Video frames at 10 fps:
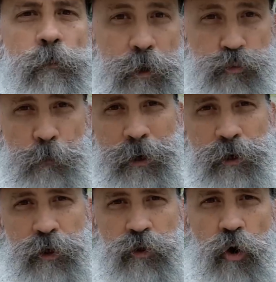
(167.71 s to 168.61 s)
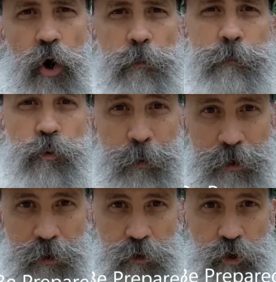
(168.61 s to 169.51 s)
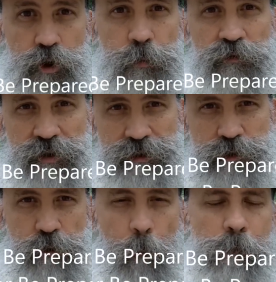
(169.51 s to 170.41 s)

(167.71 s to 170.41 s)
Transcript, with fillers: be prepared or be prepared to be fleeced.